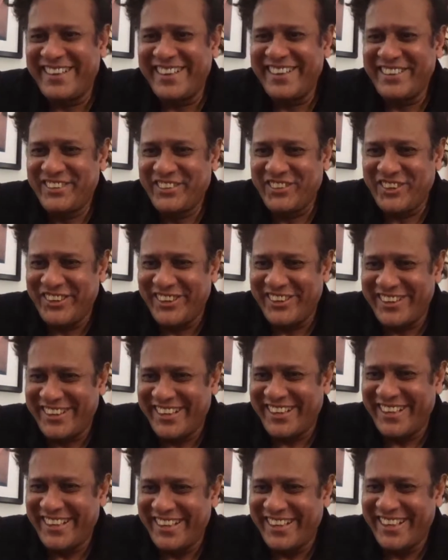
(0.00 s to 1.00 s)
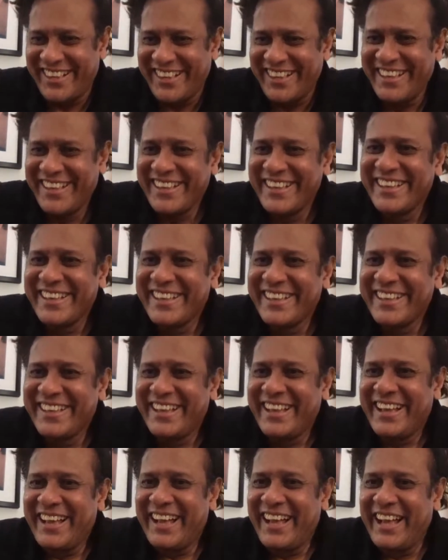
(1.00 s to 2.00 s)
it. Sure.
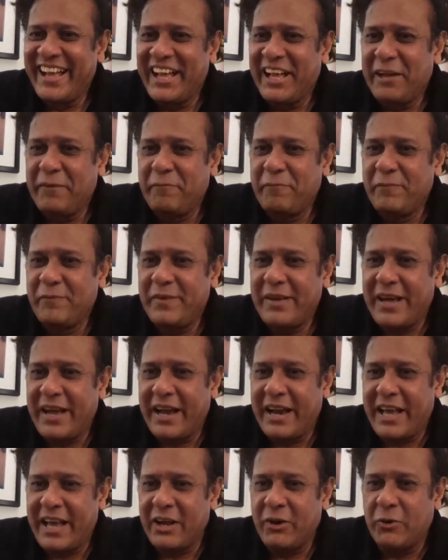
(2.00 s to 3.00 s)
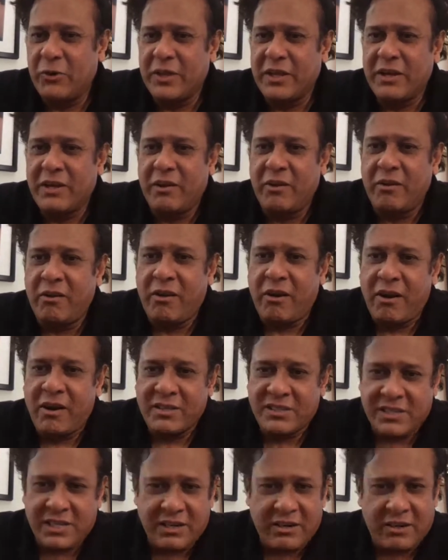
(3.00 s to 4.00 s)
And I know there are
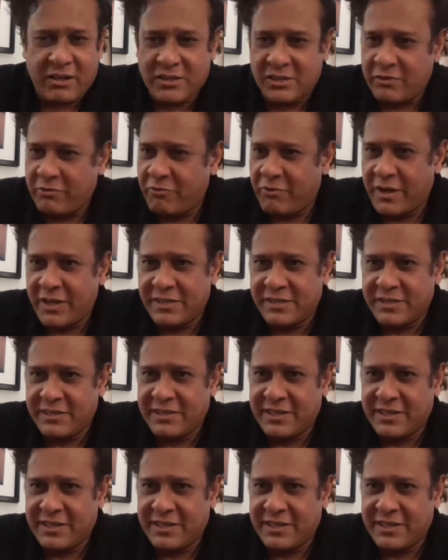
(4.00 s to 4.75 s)
lots and lots of questions.